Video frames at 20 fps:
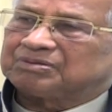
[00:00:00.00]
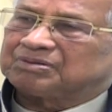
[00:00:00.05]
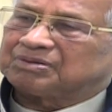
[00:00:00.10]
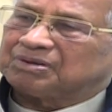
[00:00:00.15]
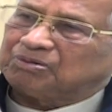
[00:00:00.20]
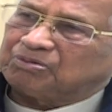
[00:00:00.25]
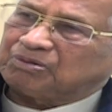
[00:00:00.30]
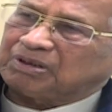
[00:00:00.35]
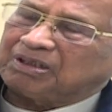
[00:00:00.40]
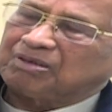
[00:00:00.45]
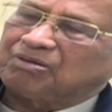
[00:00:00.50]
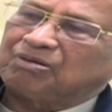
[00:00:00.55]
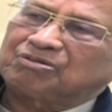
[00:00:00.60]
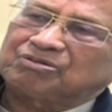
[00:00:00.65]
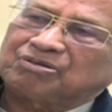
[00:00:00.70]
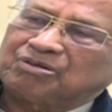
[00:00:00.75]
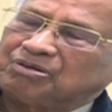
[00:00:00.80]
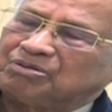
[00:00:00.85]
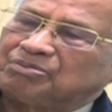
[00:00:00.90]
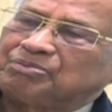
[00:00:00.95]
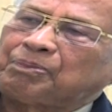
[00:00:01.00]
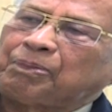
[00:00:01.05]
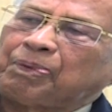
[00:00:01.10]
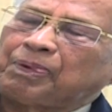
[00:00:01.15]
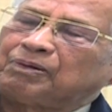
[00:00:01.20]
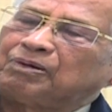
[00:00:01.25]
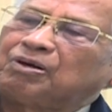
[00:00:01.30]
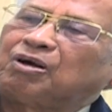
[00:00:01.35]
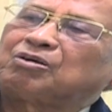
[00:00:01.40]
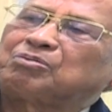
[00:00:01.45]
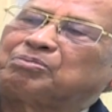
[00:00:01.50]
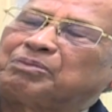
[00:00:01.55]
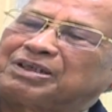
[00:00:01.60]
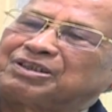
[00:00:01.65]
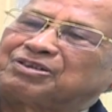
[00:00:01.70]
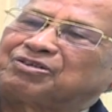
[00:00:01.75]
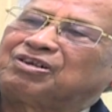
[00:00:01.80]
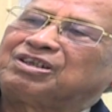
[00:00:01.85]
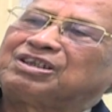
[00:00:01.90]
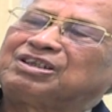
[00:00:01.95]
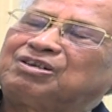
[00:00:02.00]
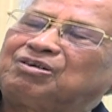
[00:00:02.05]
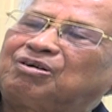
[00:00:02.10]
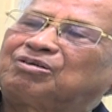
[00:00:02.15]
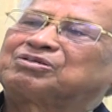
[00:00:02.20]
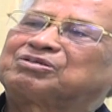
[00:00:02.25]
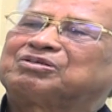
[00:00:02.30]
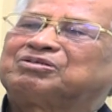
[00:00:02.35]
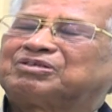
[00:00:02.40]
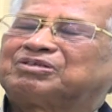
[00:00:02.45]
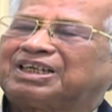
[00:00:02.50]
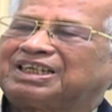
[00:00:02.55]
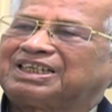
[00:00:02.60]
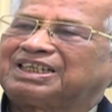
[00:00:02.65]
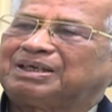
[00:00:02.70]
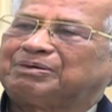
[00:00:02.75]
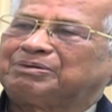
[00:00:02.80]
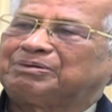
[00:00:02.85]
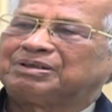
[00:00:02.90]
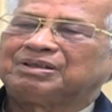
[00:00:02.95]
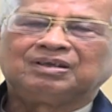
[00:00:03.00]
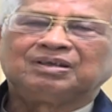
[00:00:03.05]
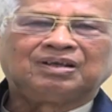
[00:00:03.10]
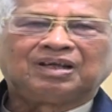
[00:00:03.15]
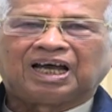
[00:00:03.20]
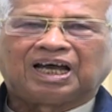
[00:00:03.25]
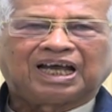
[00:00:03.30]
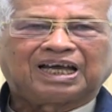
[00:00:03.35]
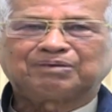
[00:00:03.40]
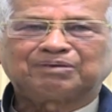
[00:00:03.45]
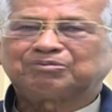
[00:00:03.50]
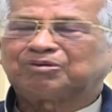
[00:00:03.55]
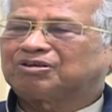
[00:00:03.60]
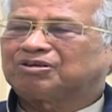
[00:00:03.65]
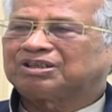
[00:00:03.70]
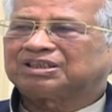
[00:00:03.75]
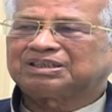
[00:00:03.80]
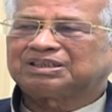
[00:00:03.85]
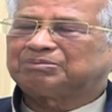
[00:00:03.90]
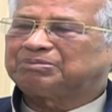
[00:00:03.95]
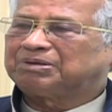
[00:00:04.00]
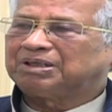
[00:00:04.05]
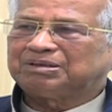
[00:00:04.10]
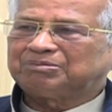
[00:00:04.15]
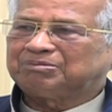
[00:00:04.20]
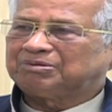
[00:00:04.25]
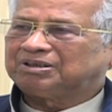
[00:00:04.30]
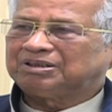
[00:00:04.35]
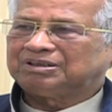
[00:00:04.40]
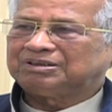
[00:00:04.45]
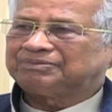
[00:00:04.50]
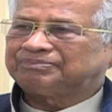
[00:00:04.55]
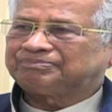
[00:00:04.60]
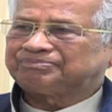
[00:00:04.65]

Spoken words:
You can also, without mentioning you also, you can give it. I have not received anybody.